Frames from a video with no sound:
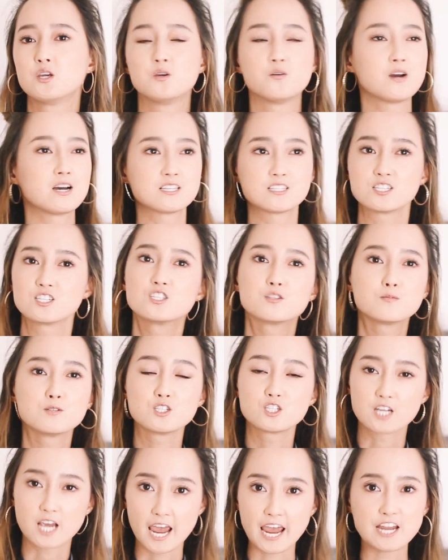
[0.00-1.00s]
you guys, it's
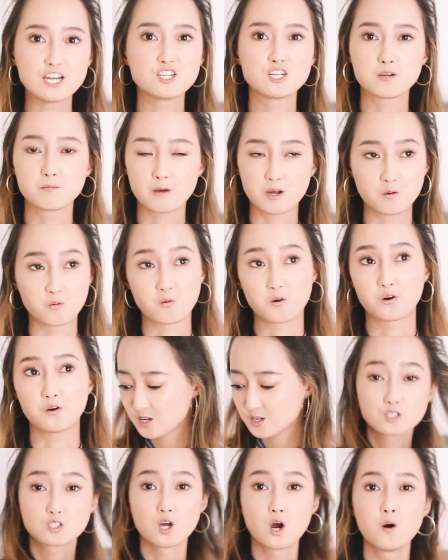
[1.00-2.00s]
been changing my
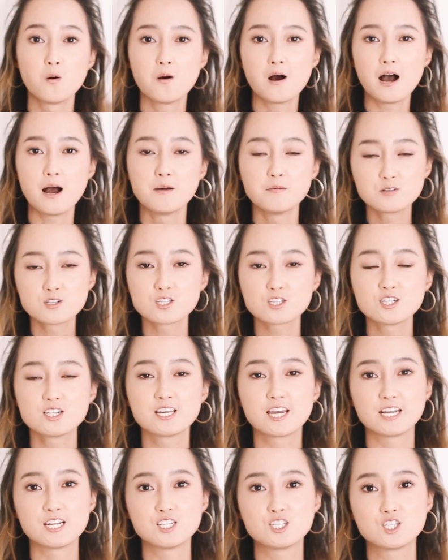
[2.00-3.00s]
world. So I'm just
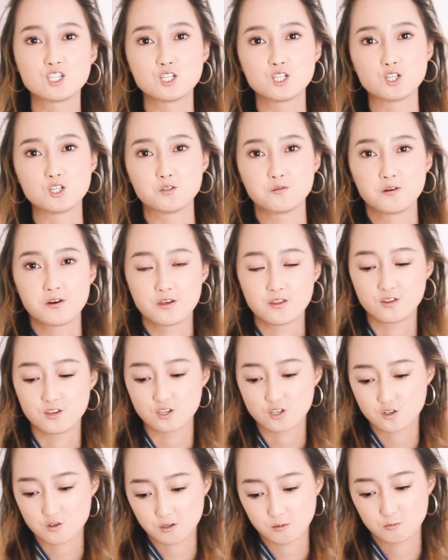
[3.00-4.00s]
gonna get into
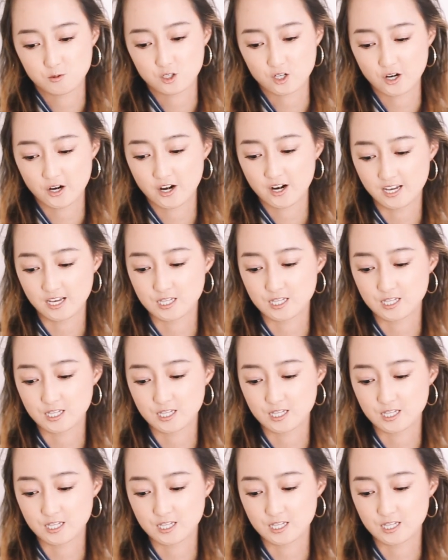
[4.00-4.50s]
the scripture.